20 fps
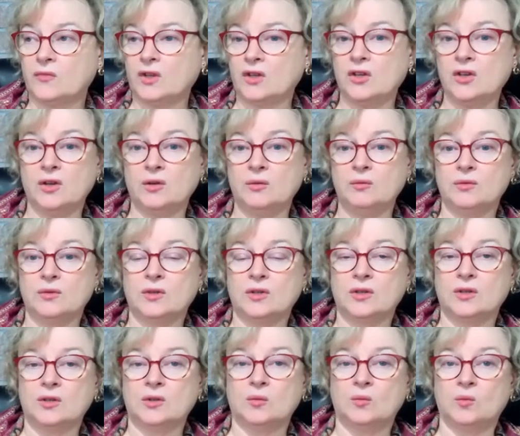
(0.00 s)
know,
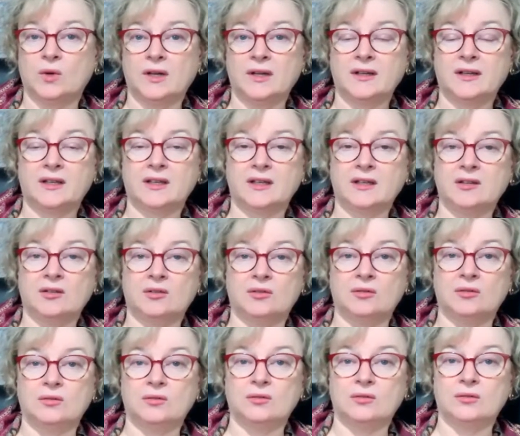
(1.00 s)
working
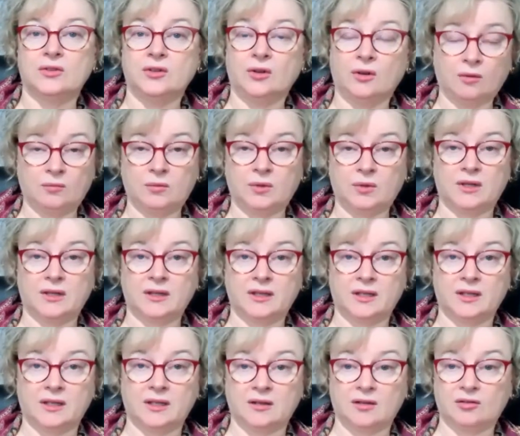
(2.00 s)
or not
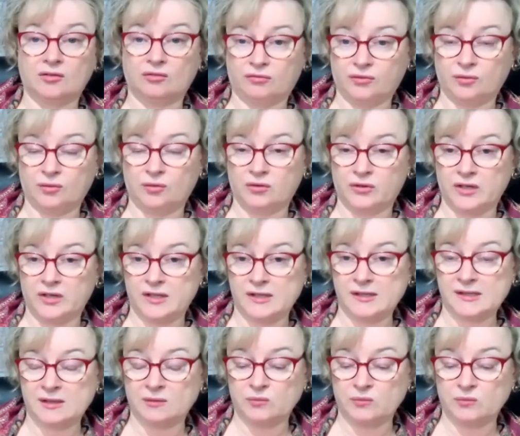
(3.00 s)
working for us.